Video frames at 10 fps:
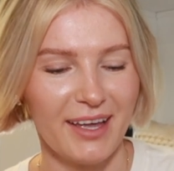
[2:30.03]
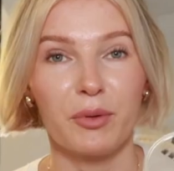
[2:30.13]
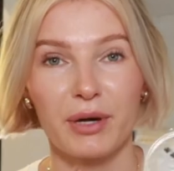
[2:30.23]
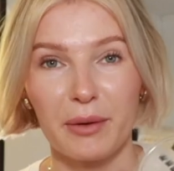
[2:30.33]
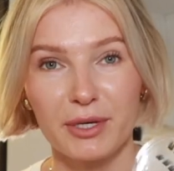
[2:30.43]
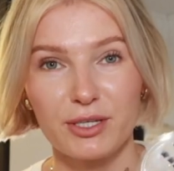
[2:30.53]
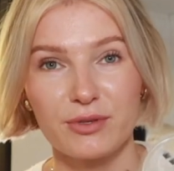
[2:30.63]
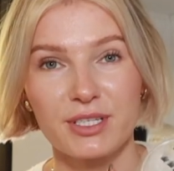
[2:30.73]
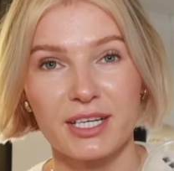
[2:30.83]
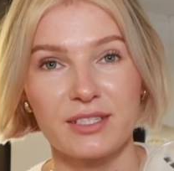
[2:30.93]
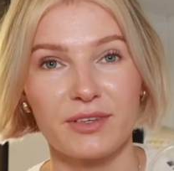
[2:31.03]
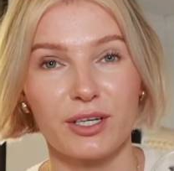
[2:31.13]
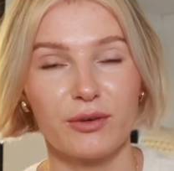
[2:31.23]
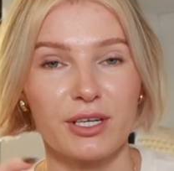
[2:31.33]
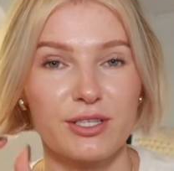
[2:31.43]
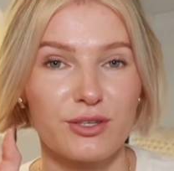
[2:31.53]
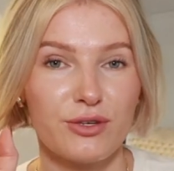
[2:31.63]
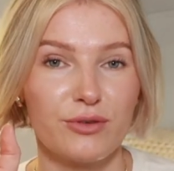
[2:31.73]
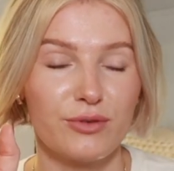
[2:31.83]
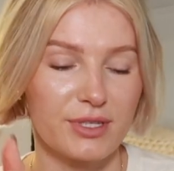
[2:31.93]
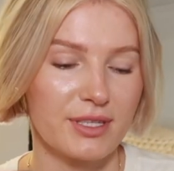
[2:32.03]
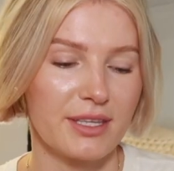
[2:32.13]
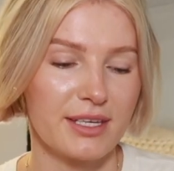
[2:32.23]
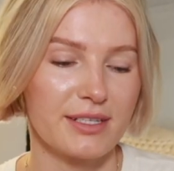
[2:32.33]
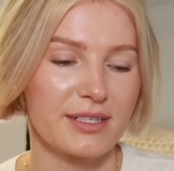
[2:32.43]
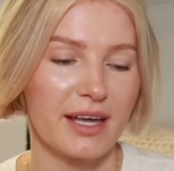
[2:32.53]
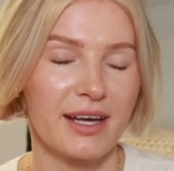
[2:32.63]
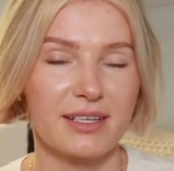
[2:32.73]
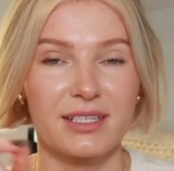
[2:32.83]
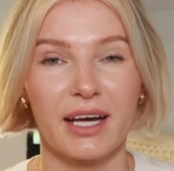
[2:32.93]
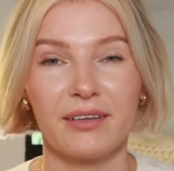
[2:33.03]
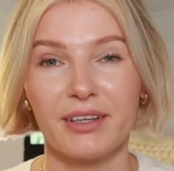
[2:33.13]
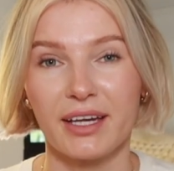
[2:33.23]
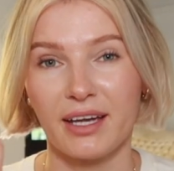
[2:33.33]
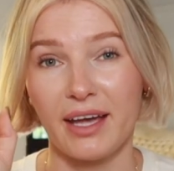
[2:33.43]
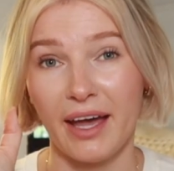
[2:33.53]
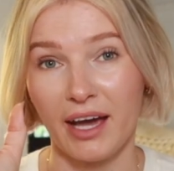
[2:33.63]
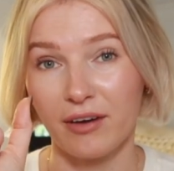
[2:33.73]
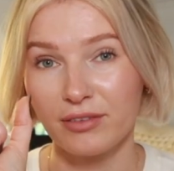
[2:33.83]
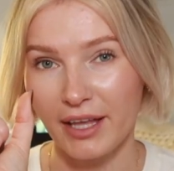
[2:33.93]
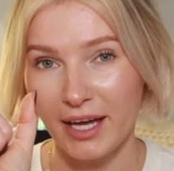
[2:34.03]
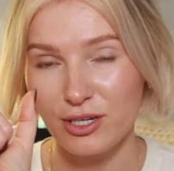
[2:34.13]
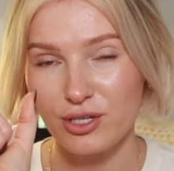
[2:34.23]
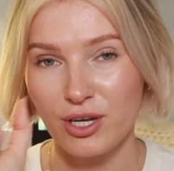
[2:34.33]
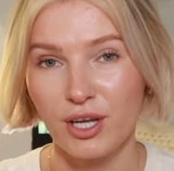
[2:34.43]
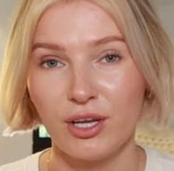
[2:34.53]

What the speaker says: But what I want to do in today's video is use these as kind of like a half lash.